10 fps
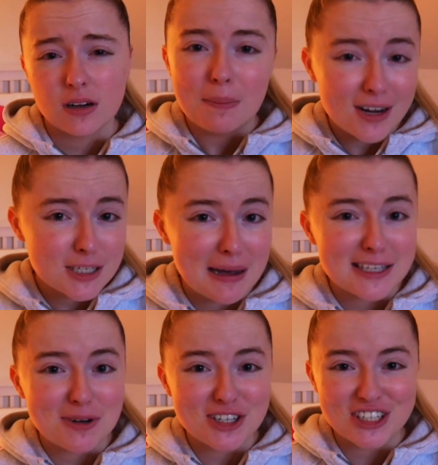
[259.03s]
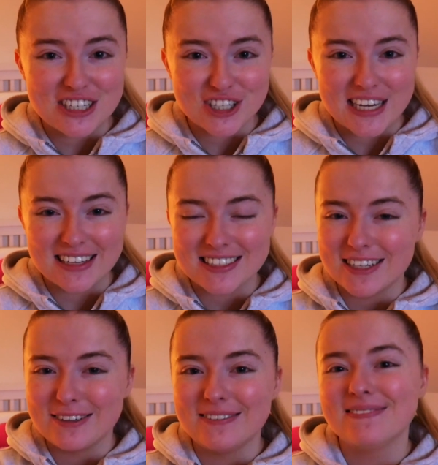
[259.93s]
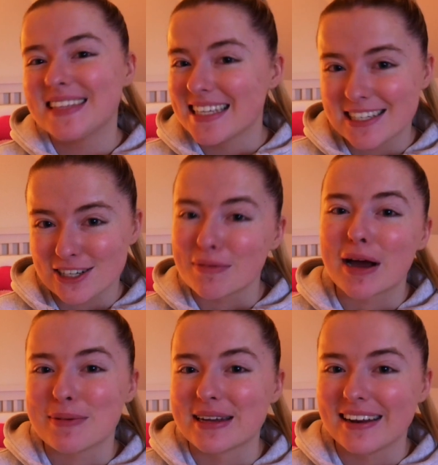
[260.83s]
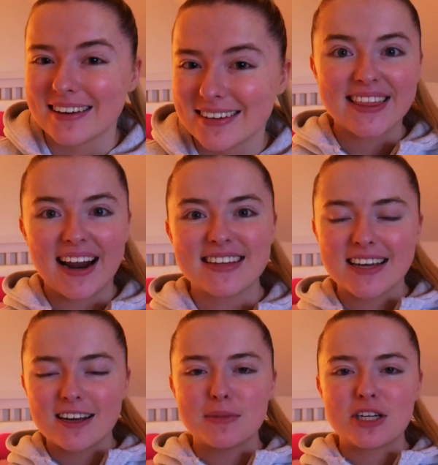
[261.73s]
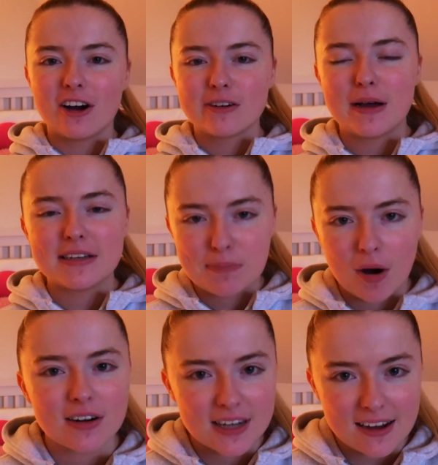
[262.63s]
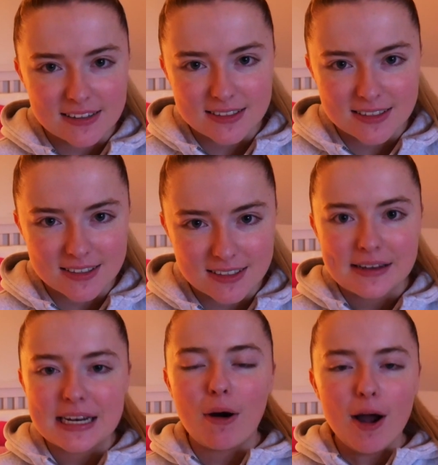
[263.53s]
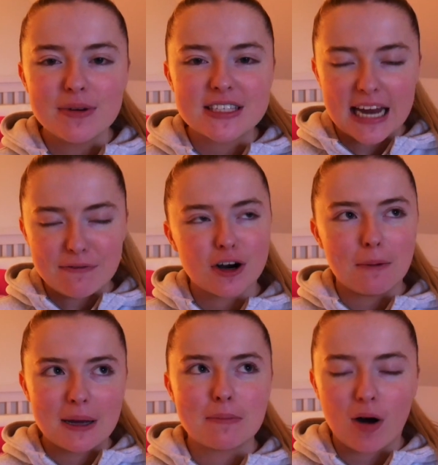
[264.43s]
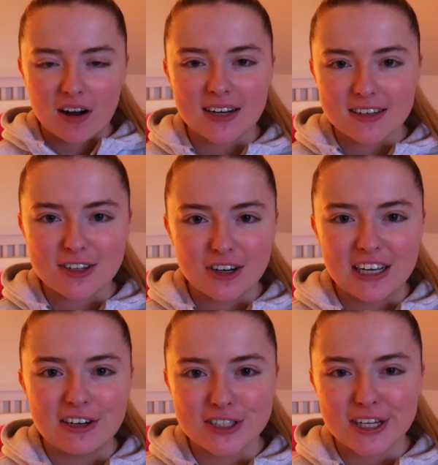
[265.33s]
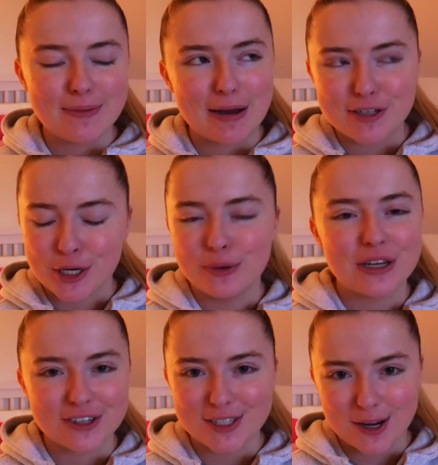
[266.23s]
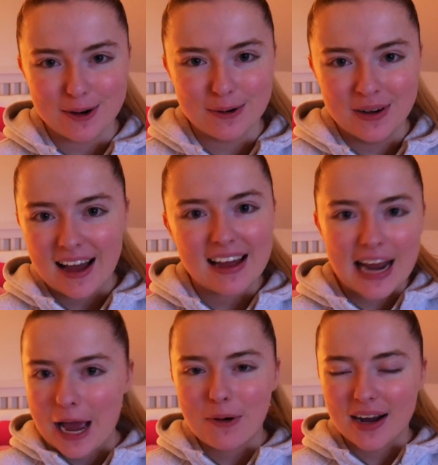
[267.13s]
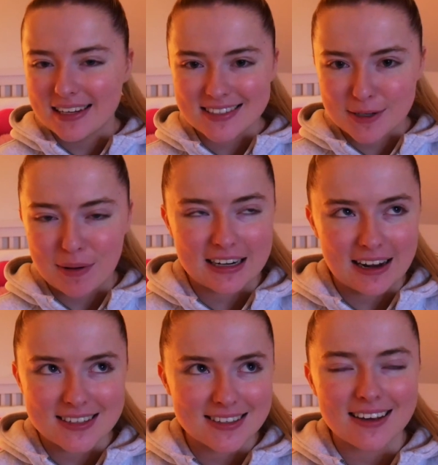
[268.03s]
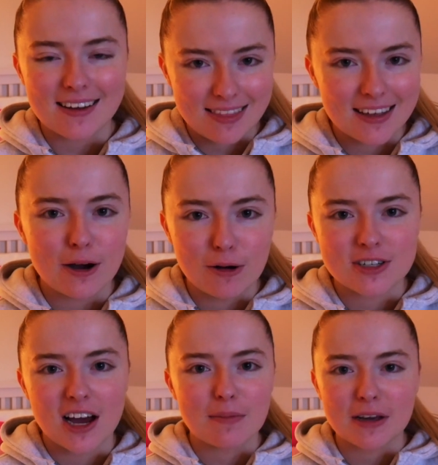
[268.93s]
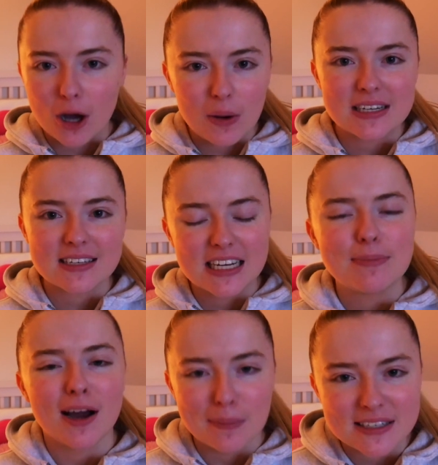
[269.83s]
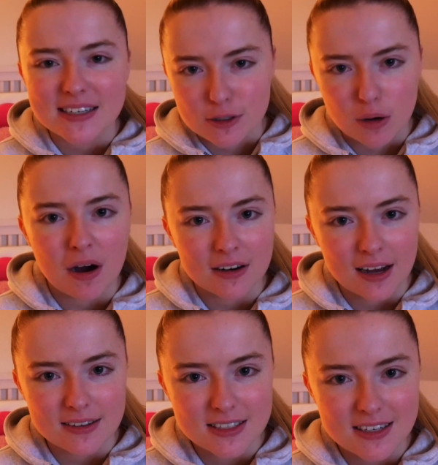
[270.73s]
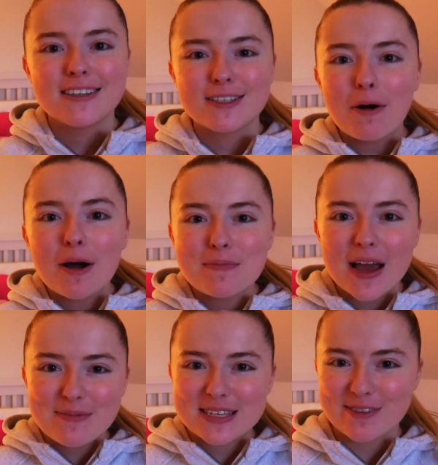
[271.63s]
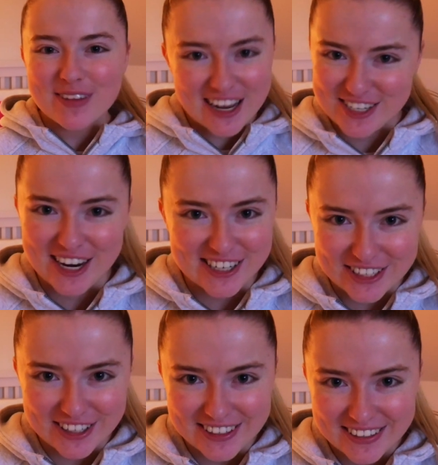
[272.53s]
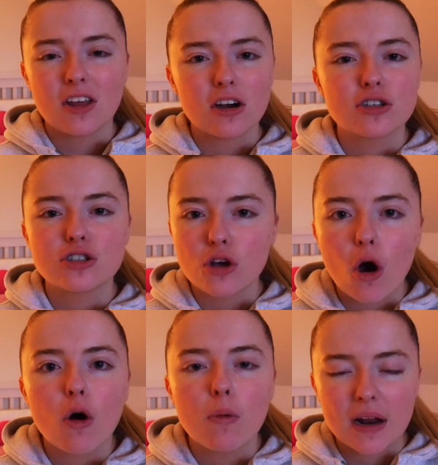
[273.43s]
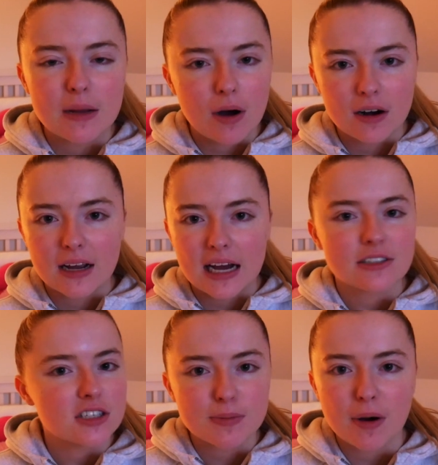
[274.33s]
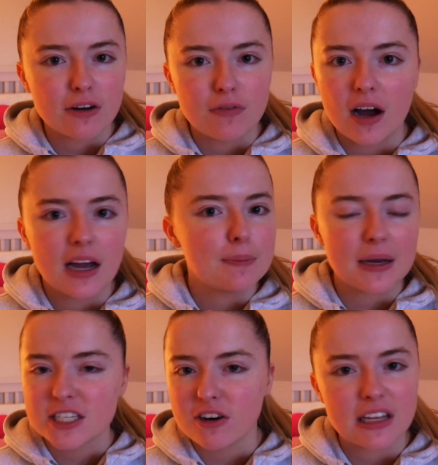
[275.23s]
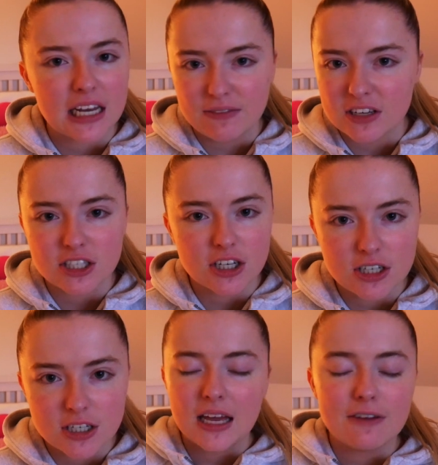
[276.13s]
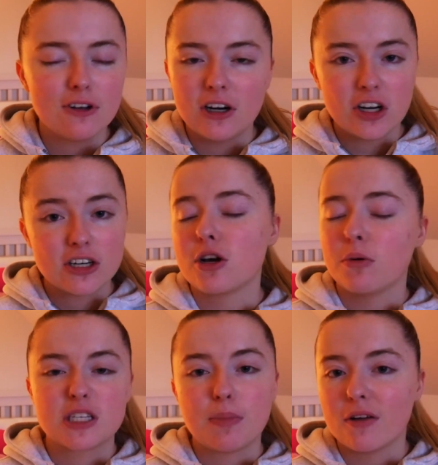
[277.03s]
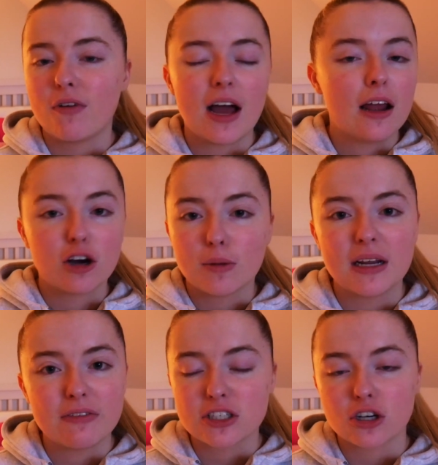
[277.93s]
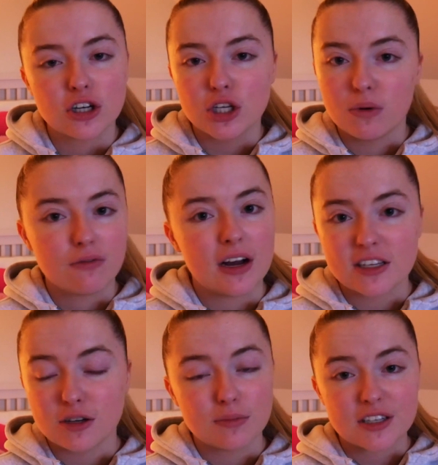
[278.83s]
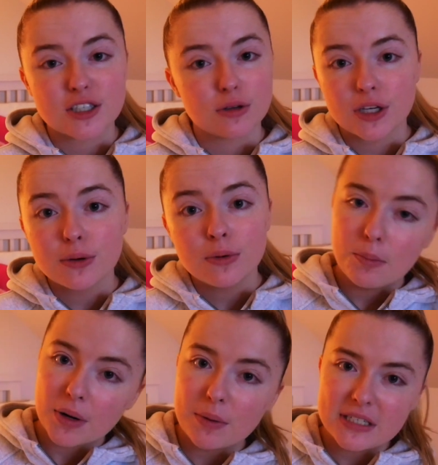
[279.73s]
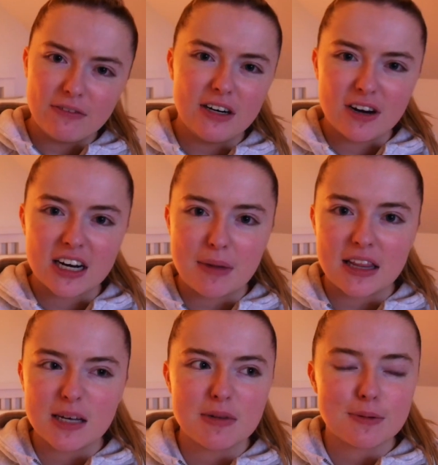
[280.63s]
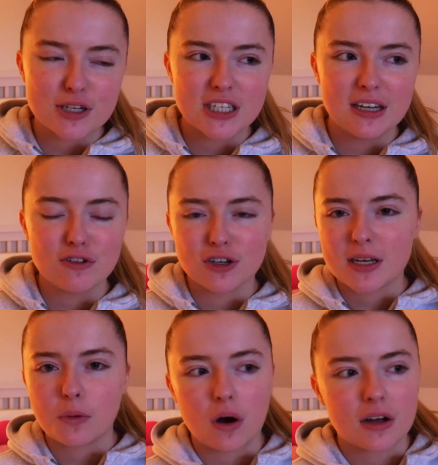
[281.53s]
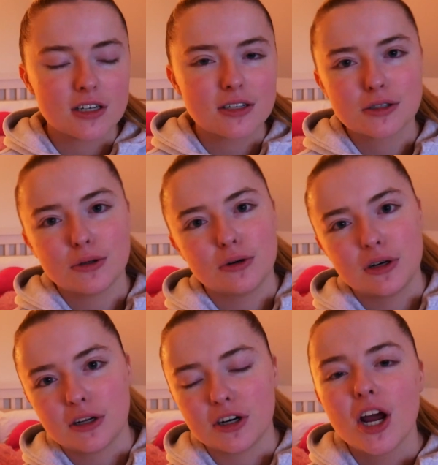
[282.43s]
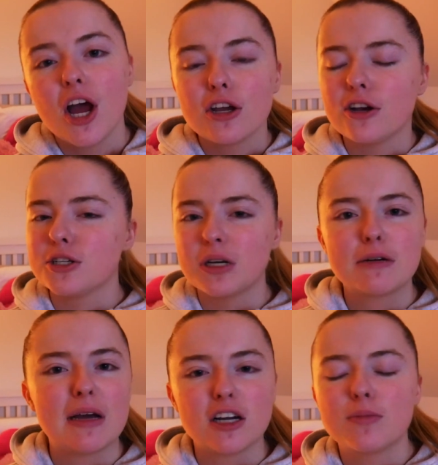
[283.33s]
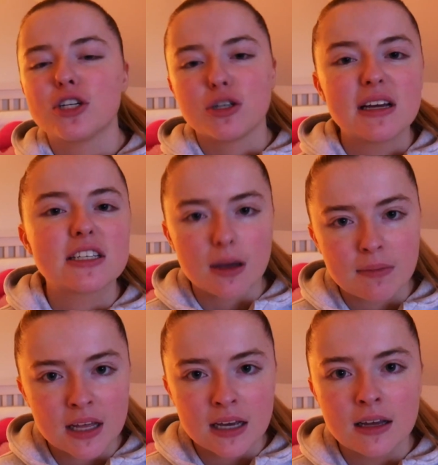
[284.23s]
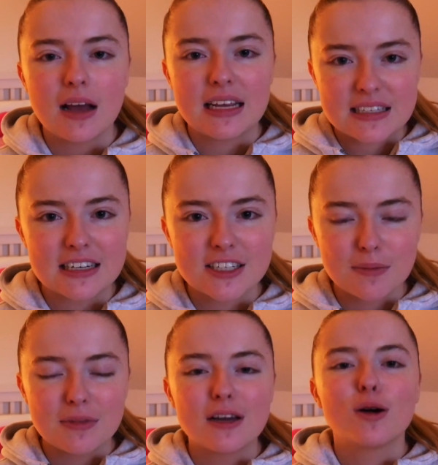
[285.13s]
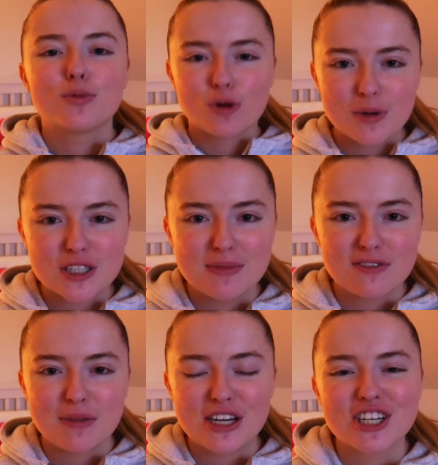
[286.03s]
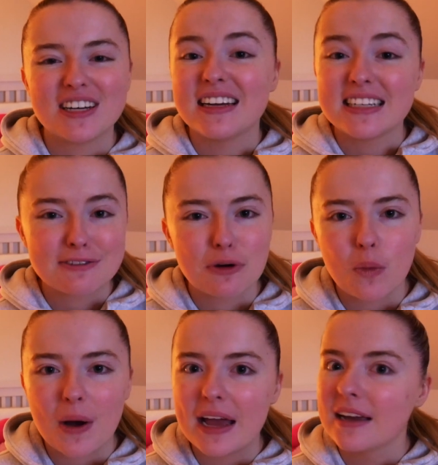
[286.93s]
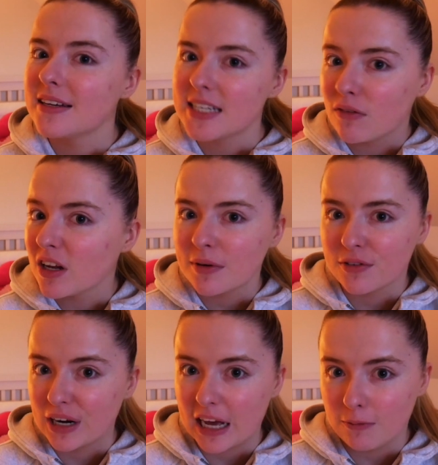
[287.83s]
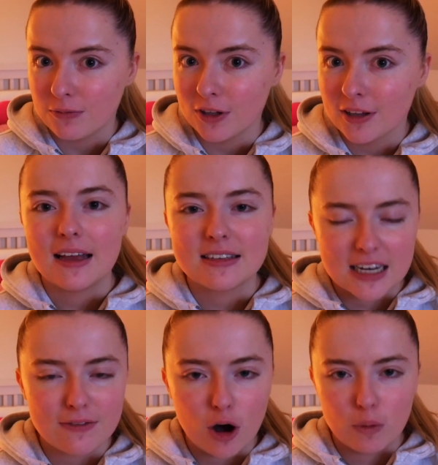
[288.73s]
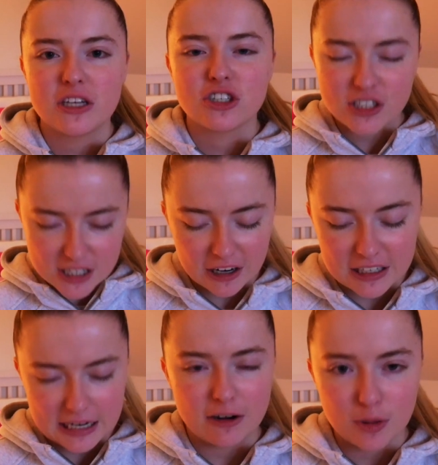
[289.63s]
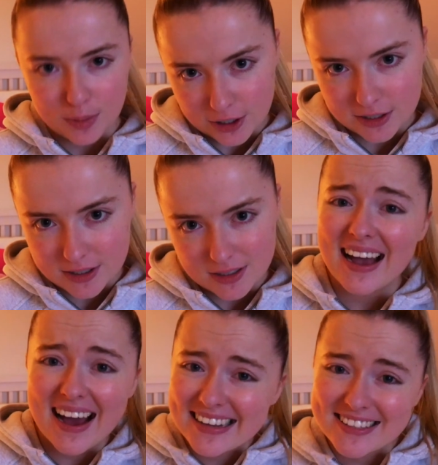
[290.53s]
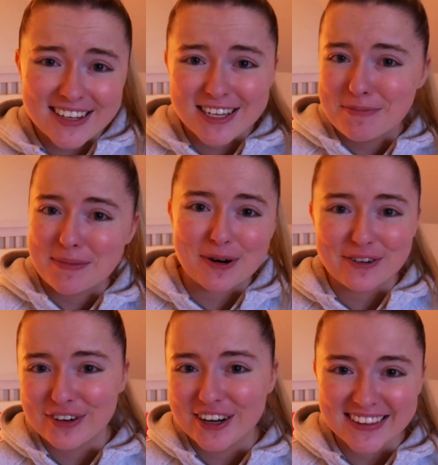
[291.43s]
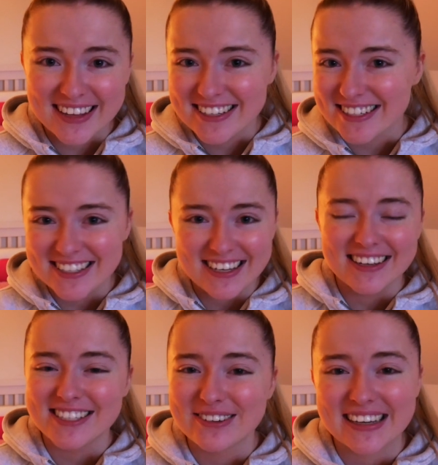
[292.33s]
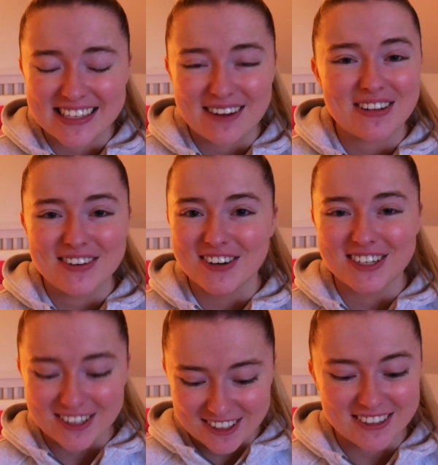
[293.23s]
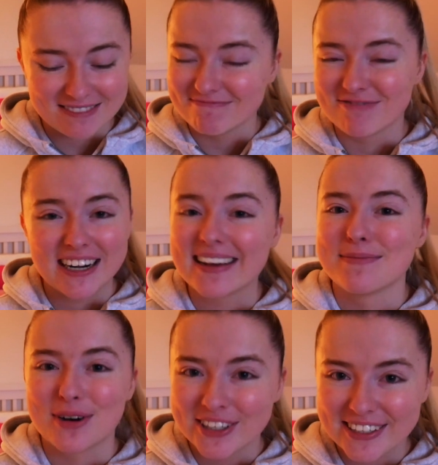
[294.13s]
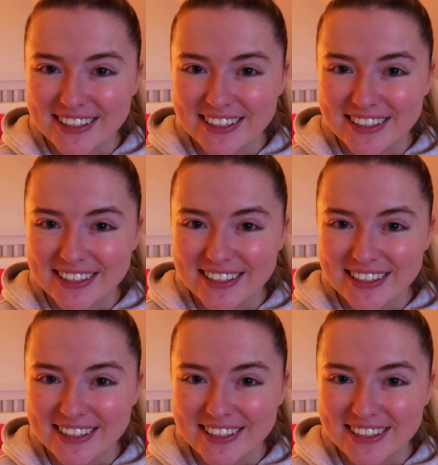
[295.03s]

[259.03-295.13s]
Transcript: But it depends on what your teacher tells you. This is just my opinion. The last thing I'm going to be talking about is podcasts. Now, I was never a big podcast girly until about 2 years ago, and now I listen to podcasts like the whole time. Like going to sleep, I'm listening to a podcast. So it may be something educational. There are so many podcasts on Spotify based around the Leaving Cert. If you literally just go into Spotify and look up Leaving Cert, you will find some that suit you. But I would definitely recommend them, especially if you're just like walking to school or you're doing your makeup, you're doing something. Listening to something, absorbing some information in a different way can definitely be really helpful, instead of always just staring down at your books. And it's also a bit more fun than just like doing exam papers or or reading a book.